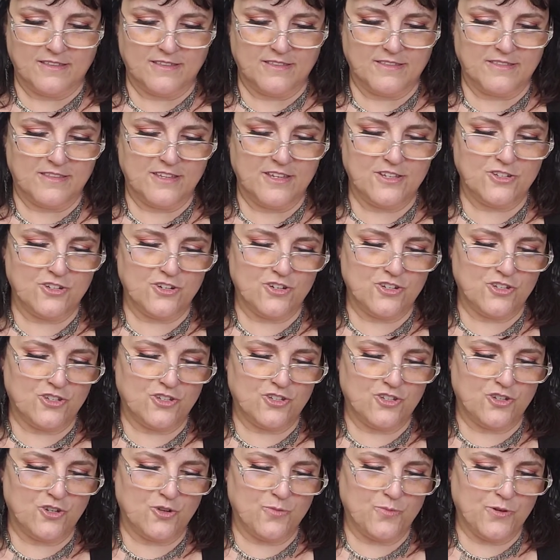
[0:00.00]
These are
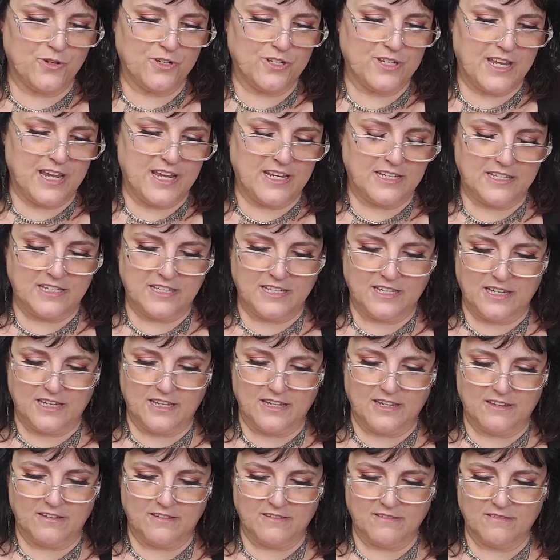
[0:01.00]
super
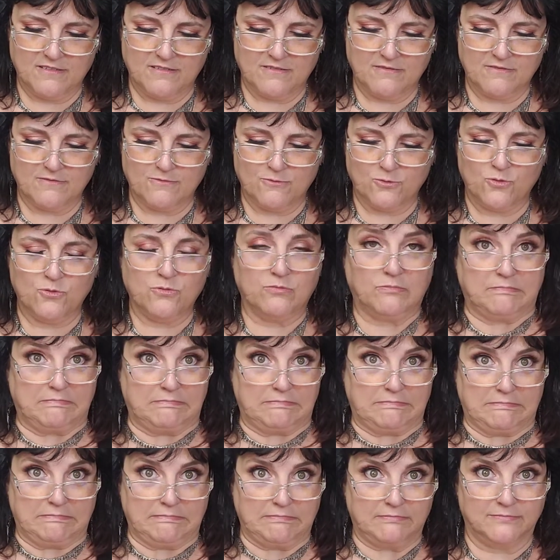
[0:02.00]
dainty. Ooh,
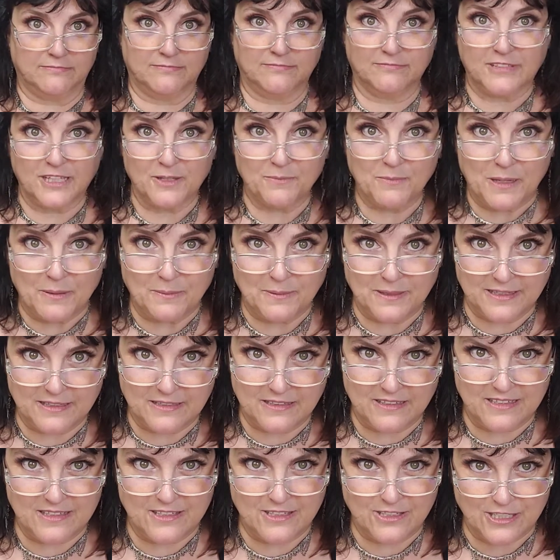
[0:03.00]
they may be a
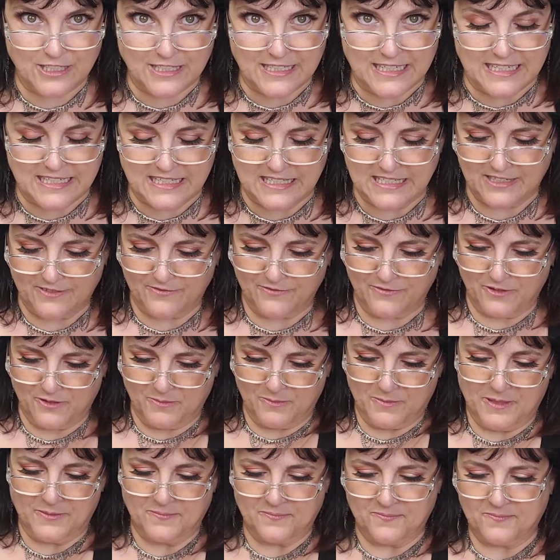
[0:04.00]
little too dainty for
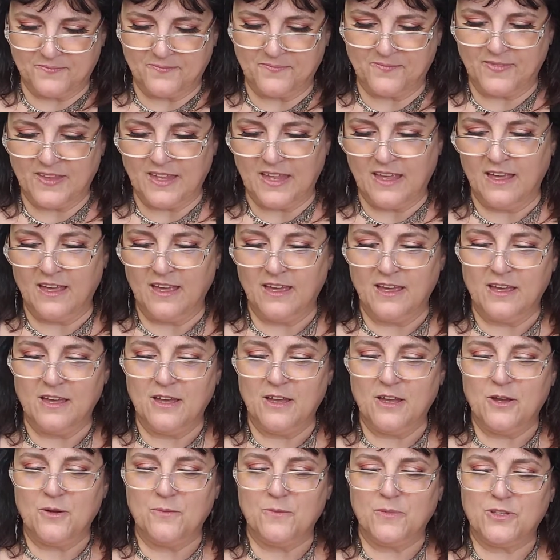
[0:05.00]
me.
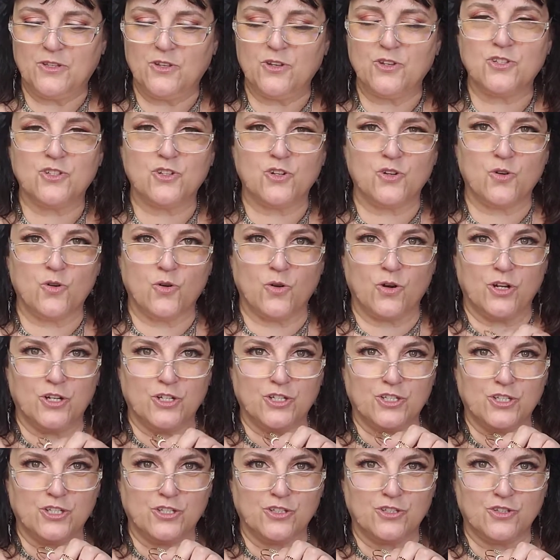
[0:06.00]
But those are
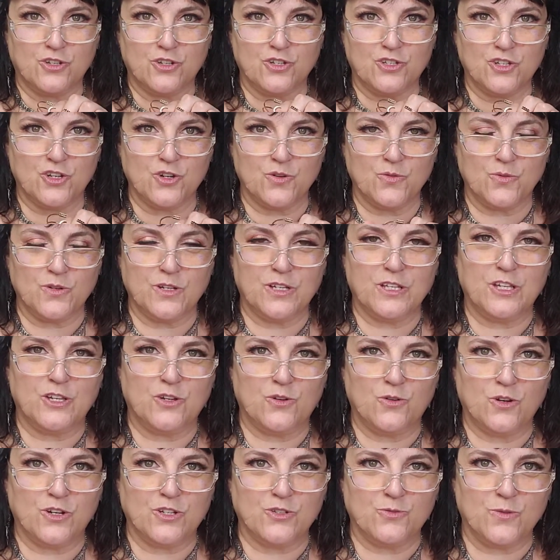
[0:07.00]
gorge. Those are really
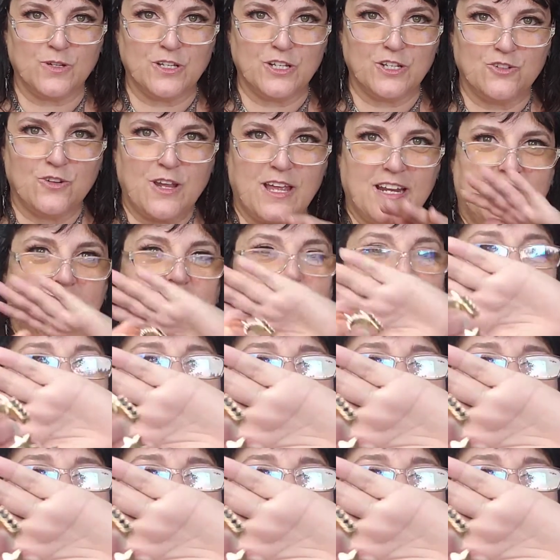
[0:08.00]
gorge. We're going to try it again.